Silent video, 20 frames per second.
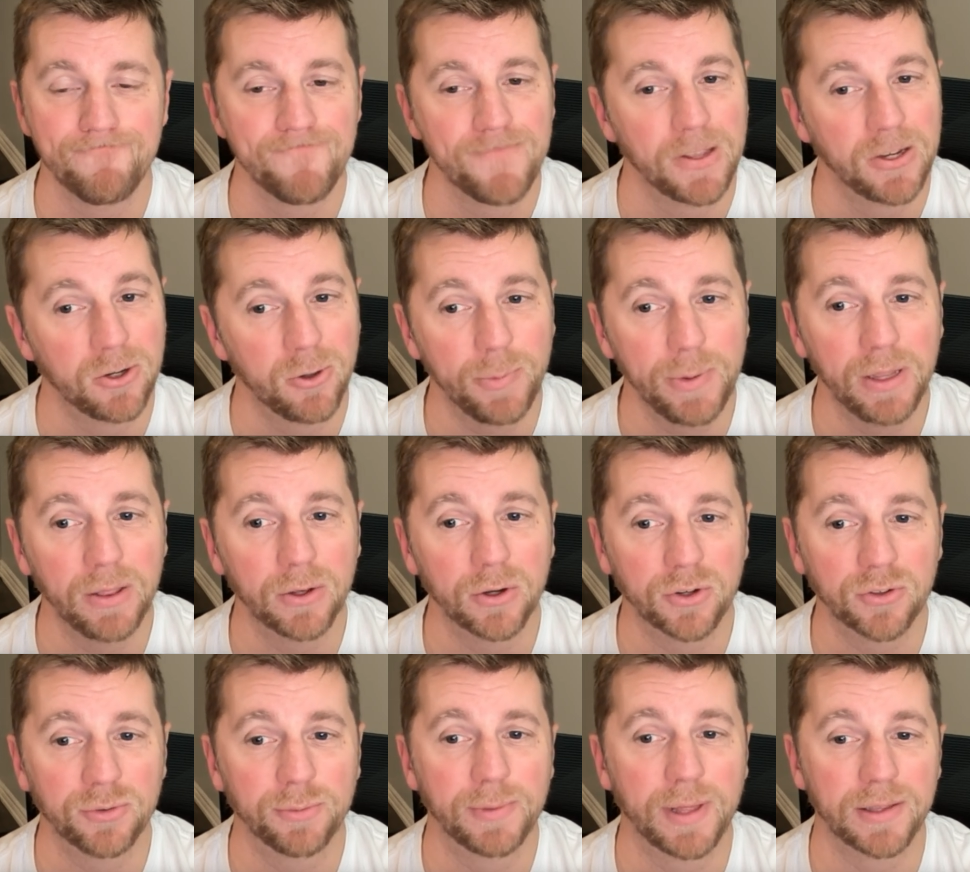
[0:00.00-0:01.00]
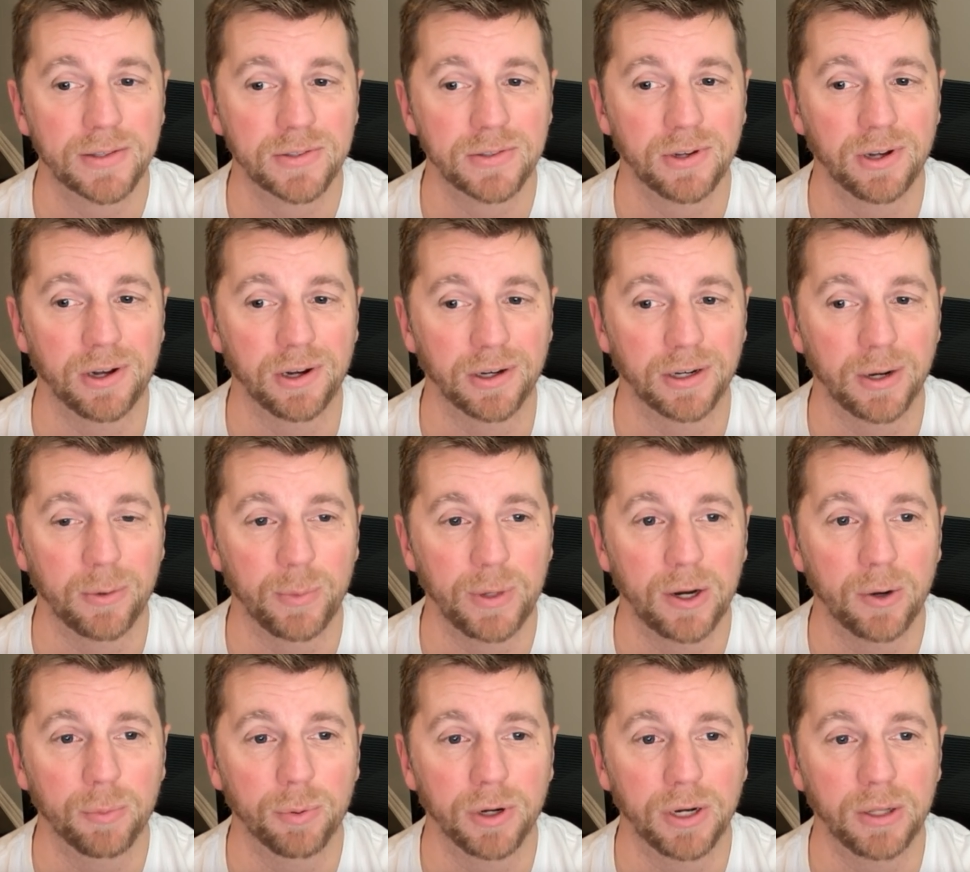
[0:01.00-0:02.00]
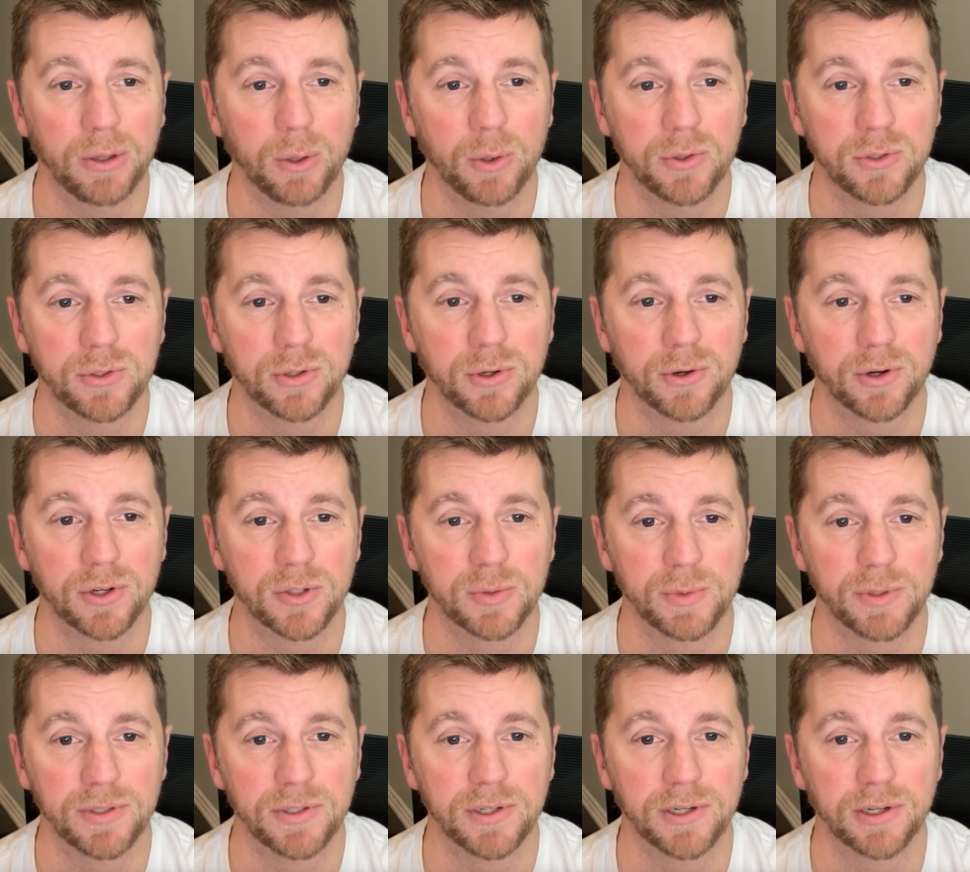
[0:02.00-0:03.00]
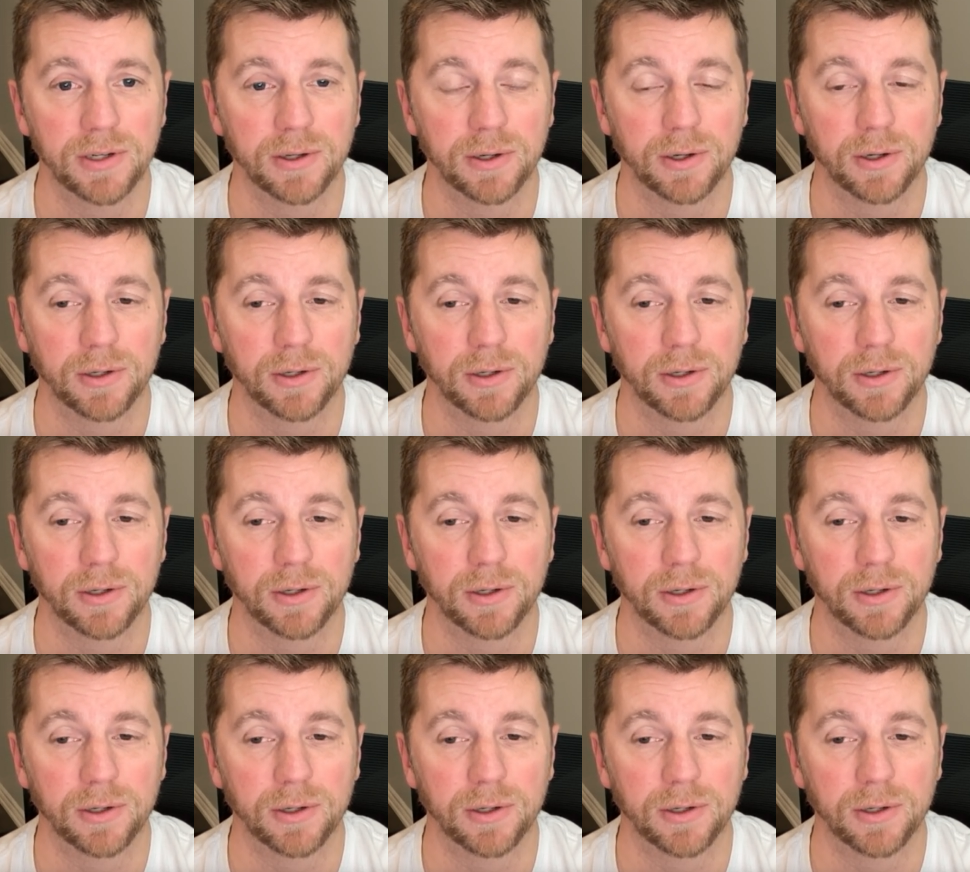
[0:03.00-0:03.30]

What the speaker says: Could be lyrics from that song. And we are pretty close to Christmas here.